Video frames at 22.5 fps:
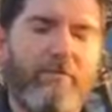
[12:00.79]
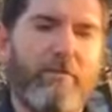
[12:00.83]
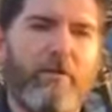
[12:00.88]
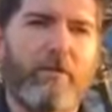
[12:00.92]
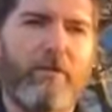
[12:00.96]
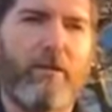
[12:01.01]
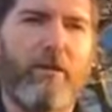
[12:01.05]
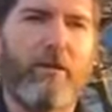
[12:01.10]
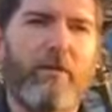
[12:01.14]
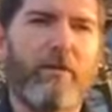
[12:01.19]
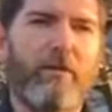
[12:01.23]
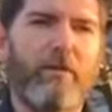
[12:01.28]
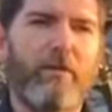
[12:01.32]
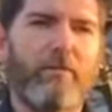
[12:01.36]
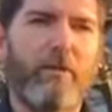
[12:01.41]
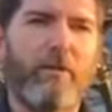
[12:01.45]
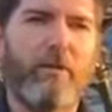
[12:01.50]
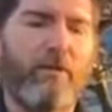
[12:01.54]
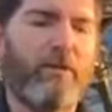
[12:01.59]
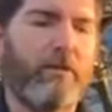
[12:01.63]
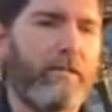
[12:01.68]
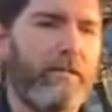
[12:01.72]
the coal
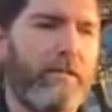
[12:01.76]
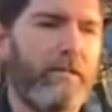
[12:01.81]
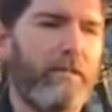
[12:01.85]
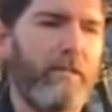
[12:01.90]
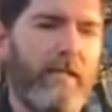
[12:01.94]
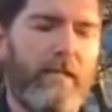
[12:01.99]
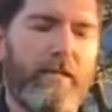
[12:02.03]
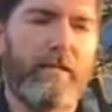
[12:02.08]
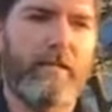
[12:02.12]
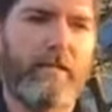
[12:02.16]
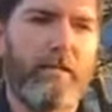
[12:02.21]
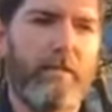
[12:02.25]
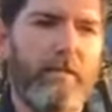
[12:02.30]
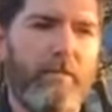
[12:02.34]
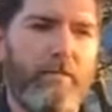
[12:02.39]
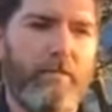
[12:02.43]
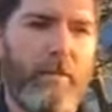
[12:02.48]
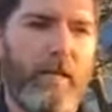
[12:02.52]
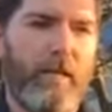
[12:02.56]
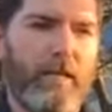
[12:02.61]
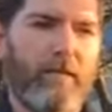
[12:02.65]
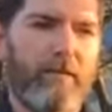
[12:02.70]
communities and the coal
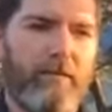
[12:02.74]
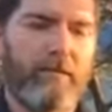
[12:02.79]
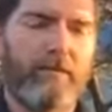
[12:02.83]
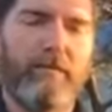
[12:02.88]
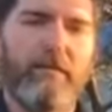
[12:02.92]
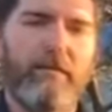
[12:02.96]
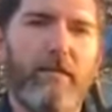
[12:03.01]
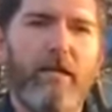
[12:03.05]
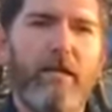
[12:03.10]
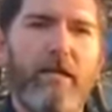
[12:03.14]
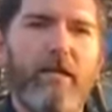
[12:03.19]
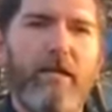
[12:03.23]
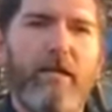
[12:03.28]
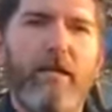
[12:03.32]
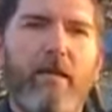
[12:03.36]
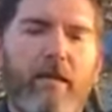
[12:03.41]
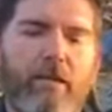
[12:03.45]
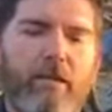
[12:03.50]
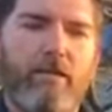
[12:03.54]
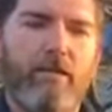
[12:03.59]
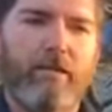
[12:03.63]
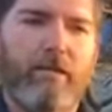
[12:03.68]
miners
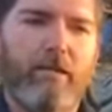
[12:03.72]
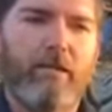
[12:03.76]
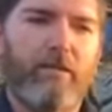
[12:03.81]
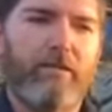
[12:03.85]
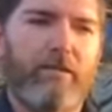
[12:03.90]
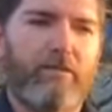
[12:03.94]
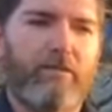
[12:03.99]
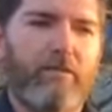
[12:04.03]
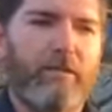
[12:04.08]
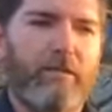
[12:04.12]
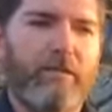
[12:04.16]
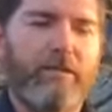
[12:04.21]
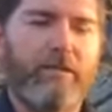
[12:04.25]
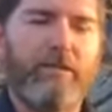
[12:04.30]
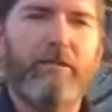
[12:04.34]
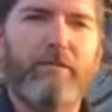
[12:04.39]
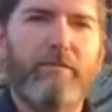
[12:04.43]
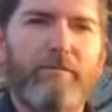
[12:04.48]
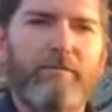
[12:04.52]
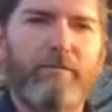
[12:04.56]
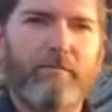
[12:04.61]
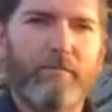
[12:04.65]
across the
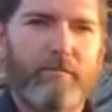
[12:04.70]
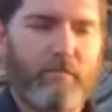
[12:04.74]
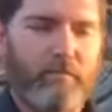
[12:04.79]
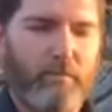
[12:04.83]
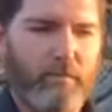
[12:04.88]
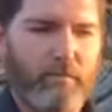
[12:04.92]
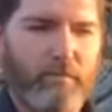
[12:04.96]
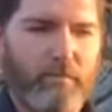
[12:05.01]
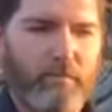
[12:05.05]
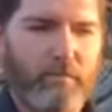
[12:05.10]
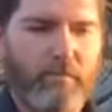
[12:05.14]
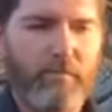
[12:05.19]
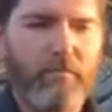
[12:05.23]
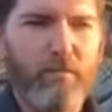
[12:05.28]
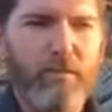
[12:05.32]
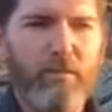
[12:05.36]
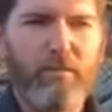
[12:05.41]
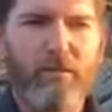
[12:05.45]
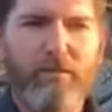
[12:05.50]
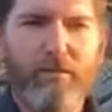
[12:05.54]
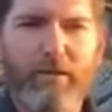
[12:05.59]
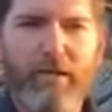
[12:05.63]
region.
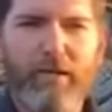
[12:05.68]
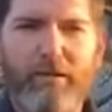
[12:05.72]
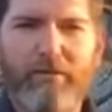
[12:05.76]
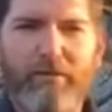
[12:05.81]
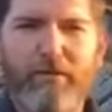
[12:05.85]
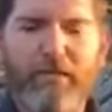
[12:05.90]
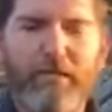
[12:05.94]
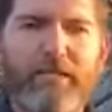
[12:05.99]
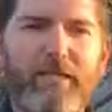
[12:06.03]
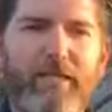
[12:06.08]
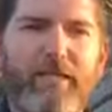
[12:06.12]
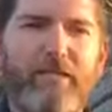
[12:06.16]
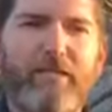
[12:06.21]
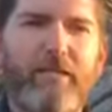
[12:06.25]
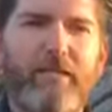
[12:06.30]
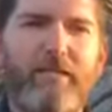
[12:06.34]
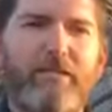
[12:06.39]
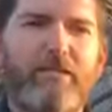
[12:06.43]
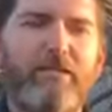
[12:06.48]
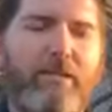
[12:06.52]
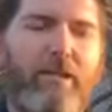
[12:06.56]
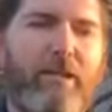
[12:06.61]
We have
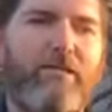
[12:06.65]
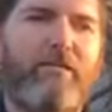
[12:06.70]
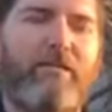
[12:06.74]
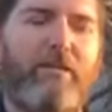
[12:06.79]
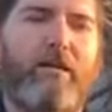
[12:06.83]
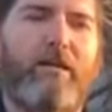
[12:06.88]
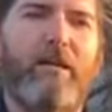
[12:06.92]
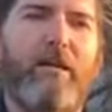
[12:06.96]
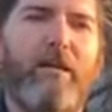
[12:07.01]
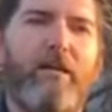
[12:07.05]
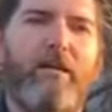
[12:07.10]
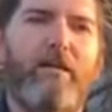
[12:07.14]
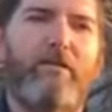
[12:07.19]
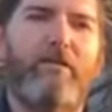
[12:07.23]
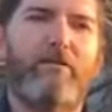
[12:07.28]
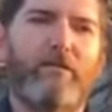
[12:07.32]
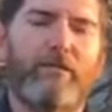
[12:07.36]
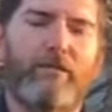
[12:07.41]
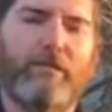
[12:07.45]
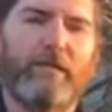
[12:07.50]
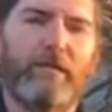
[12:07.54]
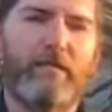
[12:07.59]
Kentuckians traveling all
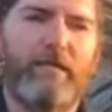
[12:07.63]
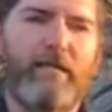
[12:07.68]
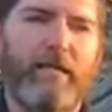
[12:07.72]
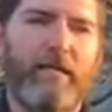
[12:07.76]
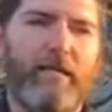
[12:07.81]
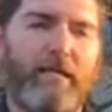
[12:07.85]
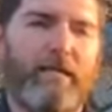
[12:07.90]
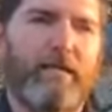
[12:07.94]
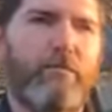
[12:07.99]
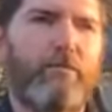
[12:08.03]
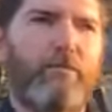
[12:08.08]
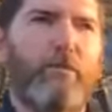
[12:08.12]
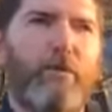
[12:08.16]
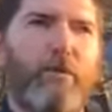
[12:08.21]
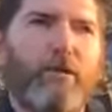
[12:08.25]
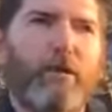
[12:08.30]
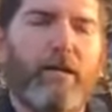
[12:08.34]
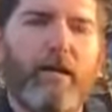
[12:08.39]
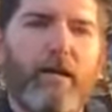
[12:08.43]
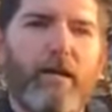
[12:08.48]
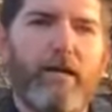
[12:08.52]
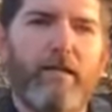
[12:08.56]
over the state
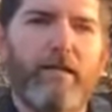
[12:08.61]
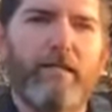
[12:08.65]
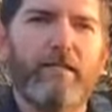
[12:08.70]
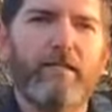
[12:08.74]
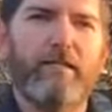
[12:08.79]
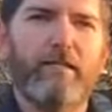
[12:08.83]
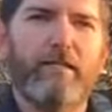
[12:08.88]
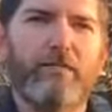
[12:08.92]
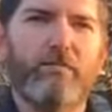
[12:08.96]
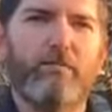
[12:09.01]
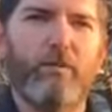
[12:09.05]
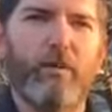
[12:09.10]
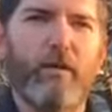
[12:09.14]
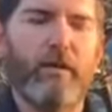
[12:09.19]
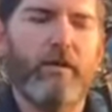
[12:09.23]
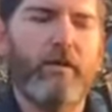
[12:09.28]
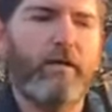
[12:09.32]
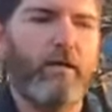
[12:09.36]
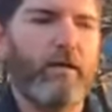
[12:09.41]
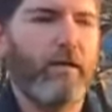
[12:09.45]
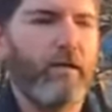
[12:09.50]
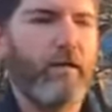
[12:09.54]
working on this as
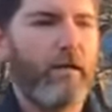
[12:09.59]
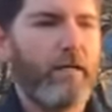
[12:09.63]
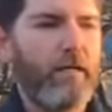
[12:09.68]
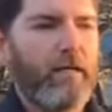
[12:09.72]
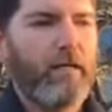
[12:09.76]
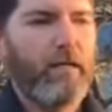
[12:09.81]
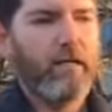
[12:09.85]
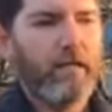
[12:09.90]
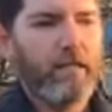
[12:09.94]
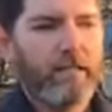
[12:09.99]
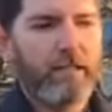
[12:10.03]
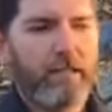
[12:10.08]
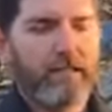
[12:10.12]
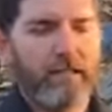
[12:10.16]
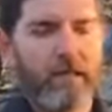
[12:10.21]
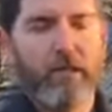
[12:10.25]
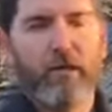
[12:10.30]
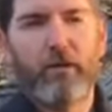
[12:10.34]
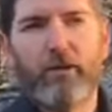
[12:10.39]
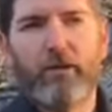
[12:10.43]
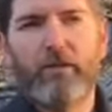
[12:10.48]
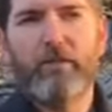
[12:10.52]
well.
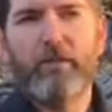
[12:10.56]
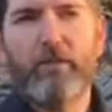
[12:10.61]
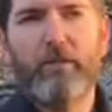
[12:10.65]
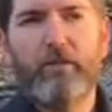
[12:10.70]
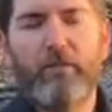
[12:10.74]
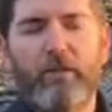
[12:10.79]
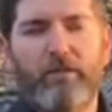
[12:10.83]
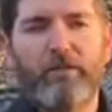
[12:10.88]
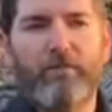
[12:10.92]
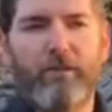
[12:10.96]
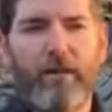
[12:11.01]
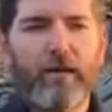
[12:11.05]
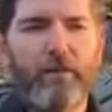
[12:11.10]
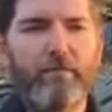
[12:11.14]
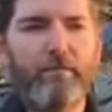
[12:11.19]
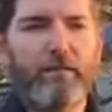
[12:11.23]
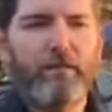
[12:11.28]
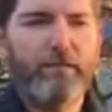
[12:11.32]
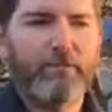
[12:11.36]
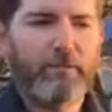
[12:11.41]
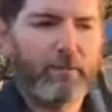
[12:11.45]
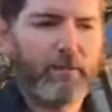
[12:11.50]
So until we find
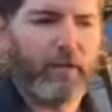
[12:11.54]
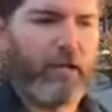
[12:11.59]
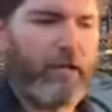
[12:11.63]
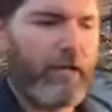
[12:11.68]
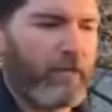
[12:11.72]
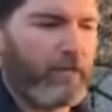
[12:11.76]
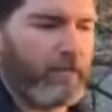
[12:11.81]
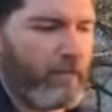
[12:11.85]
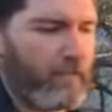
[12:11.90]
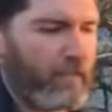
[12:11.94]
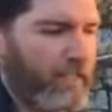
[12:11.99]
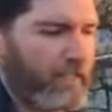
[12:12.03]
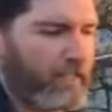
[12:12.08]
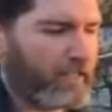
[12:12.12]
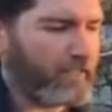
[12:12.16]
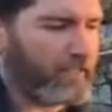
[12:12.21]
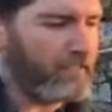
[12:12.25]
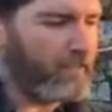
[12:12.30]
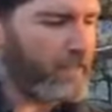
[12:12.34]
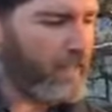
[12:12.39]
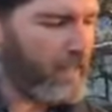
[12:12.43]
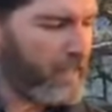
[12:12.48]
Mitch McConnell, we need
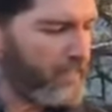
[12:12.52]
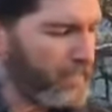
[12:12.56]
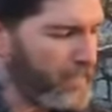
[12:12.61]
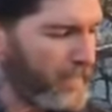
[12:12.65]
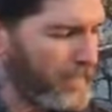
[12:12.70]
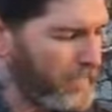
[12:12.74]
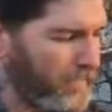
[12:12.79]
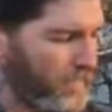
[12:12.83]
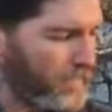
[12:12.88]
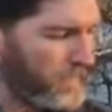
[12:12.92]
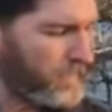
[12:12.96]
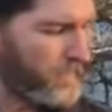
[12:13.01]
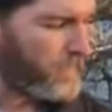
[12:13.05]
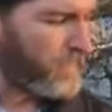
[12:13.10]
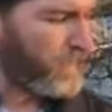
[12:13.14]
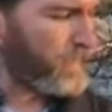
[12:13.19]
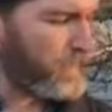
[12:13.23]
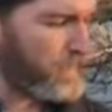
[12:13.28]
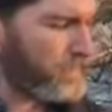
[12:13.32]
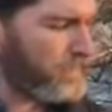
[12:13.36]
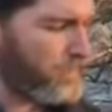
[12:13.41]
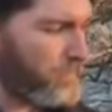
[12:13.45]
as many people as
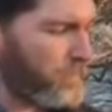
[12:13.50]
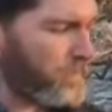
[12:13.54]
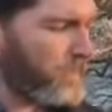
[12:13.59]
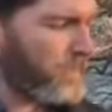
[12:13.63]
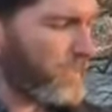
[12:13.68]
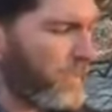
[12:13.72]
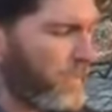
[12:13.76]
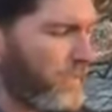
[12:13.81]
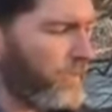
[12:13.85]
possible to call